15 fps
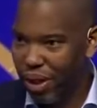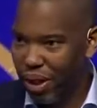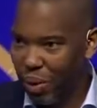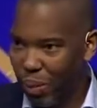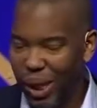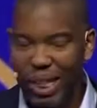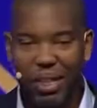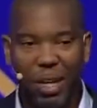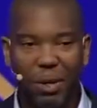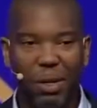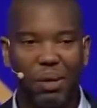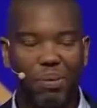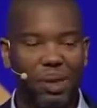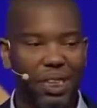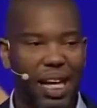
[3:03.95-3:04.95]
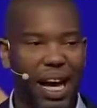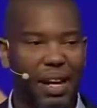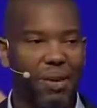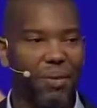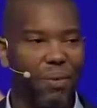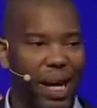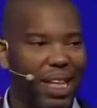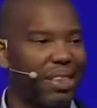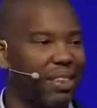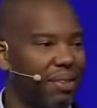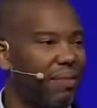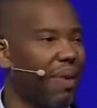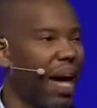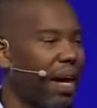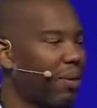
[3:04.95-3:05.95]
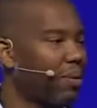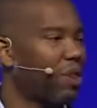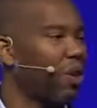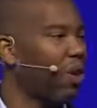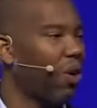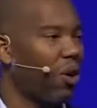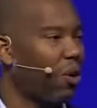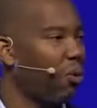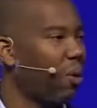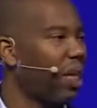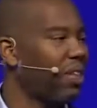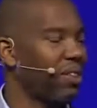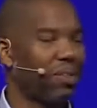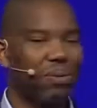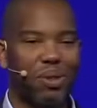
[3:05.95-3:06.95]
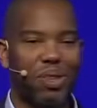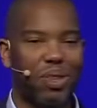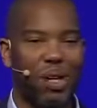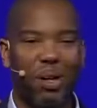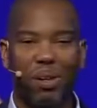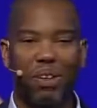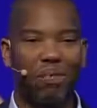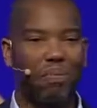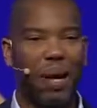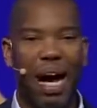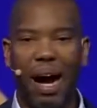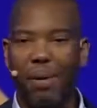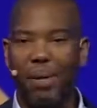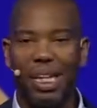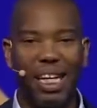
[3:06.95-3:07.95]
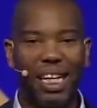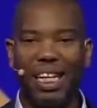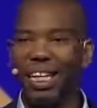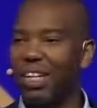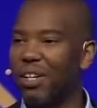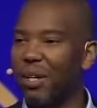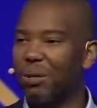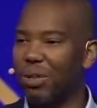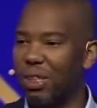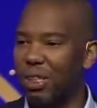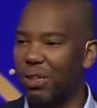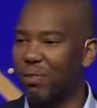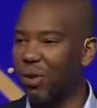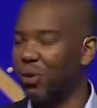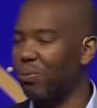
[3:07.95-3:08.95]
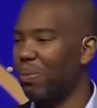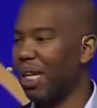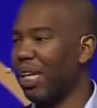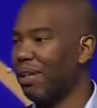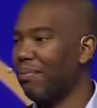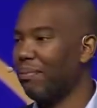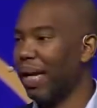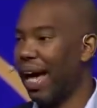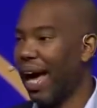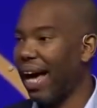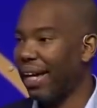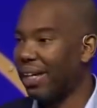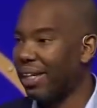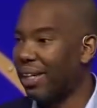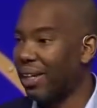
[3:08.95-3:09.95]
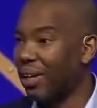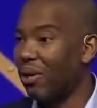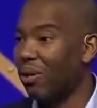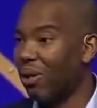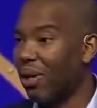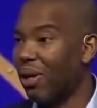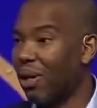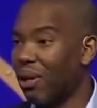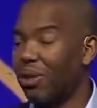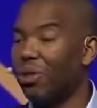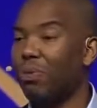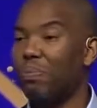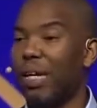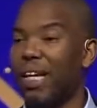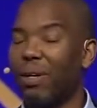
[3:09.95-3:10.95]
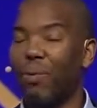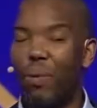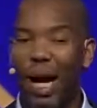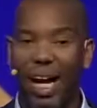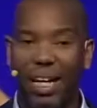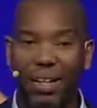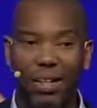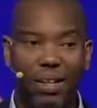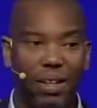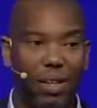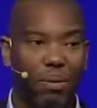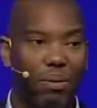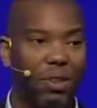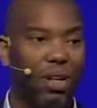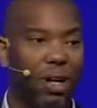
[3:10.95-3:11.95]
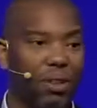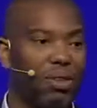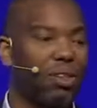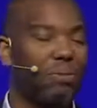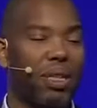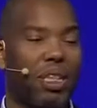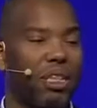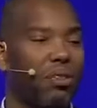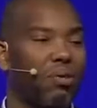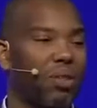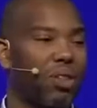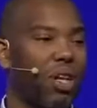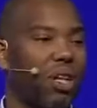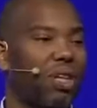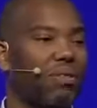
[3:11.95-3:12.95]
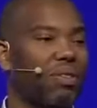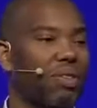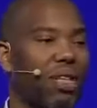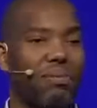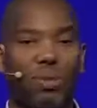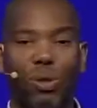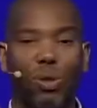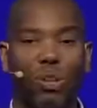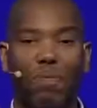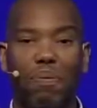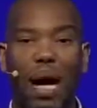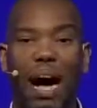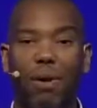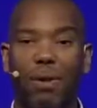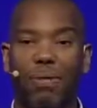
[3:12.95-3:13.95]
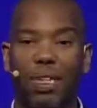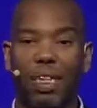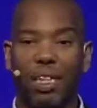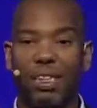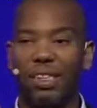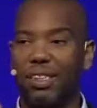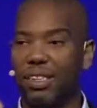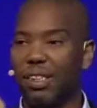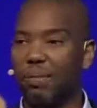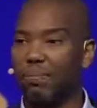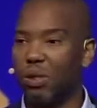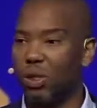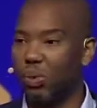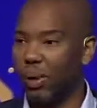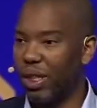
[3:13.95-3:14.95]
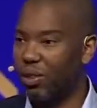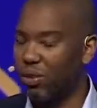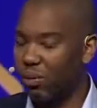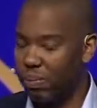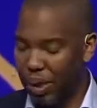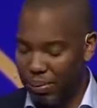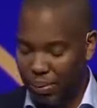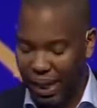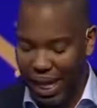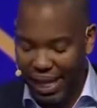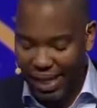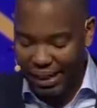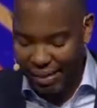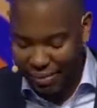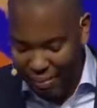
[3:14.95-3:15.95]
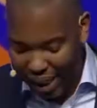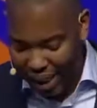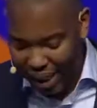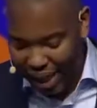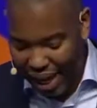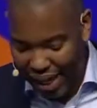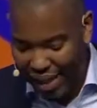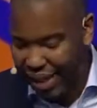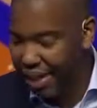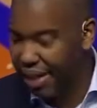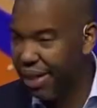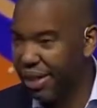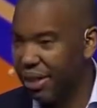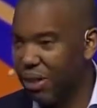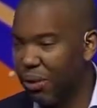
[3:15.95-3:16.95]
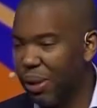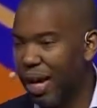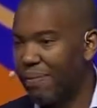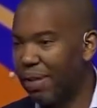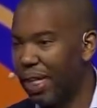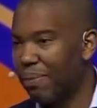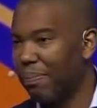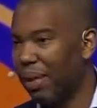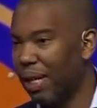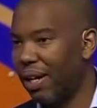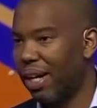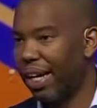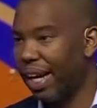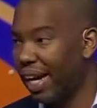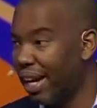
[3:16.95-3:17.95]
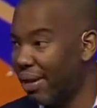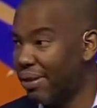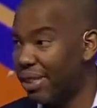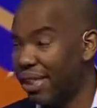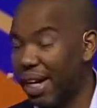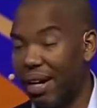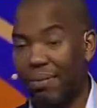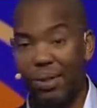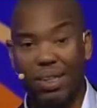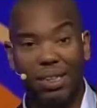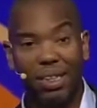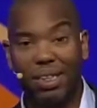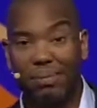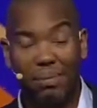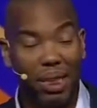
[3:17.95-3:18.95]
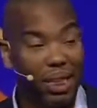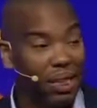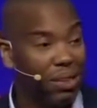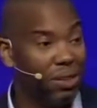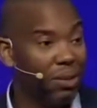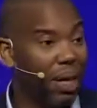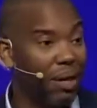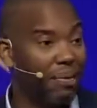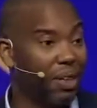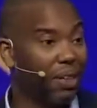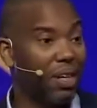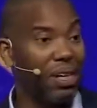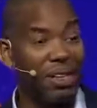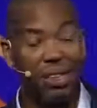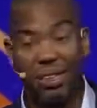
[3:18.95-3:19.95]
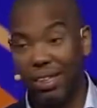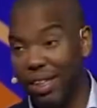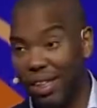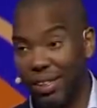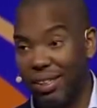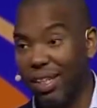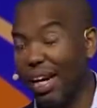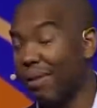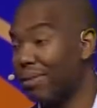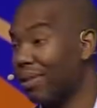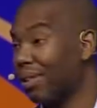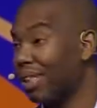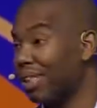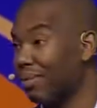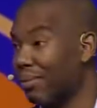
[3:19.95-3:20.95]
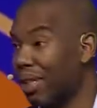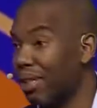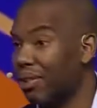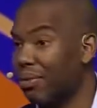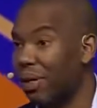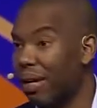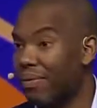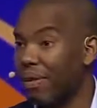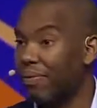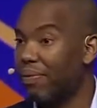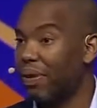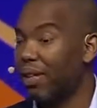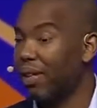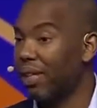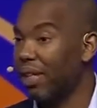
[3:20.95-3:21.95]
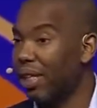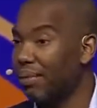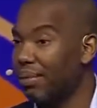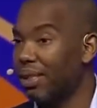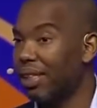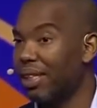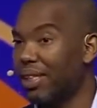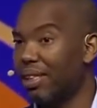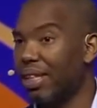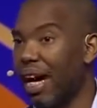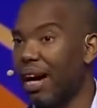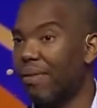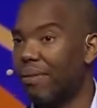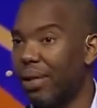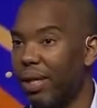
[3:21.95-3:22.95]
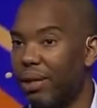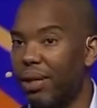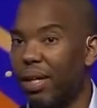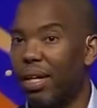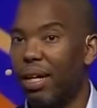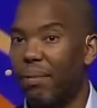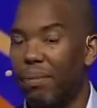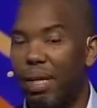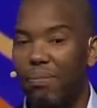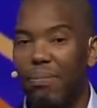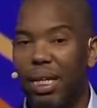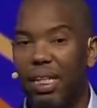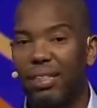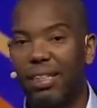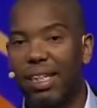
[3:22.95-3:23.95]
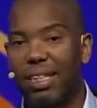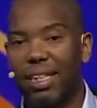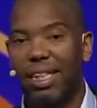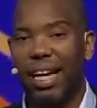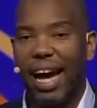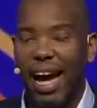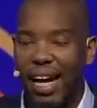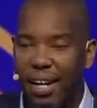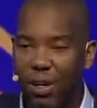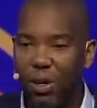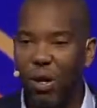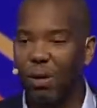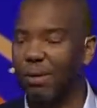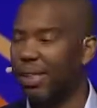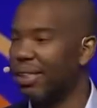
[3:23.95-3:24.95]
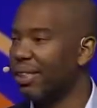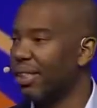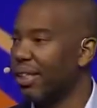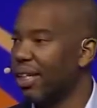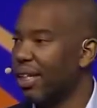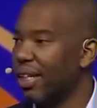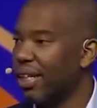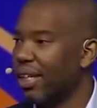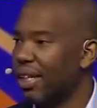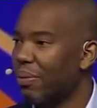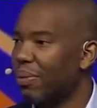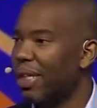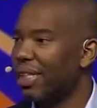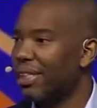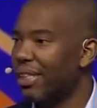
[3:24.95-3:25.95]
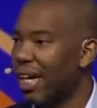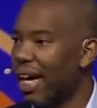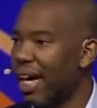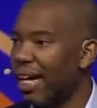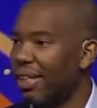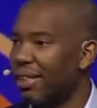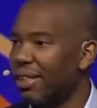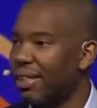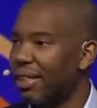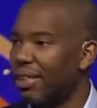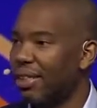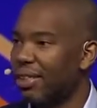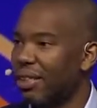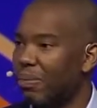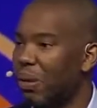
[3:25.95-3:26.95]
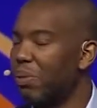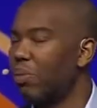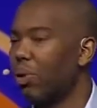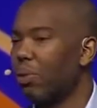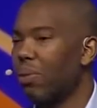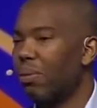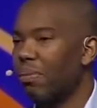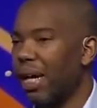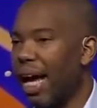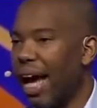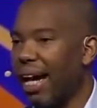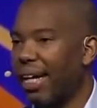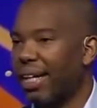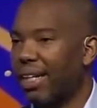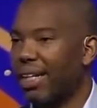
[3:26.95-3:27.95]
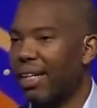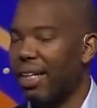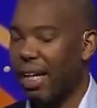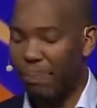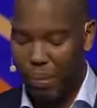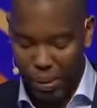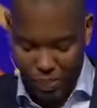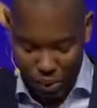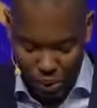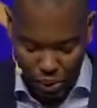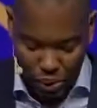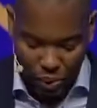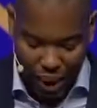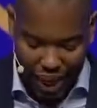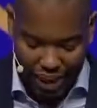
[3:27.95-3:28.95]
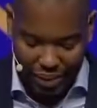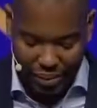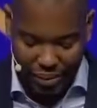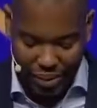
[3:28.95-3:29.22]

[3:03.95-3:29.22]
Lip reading: What he noted was that race, in fact, was always the result of power, that any notion of you being black or you being white was ultimately the result of some sort of power relationship between two people. That doesn't mean that you having blonde hair is not real. It doesn't mean that you having darker skin is not real. It doesn't mean that you having fuller lips is not real. But it means that the categories that we assign to people who are black and people who are white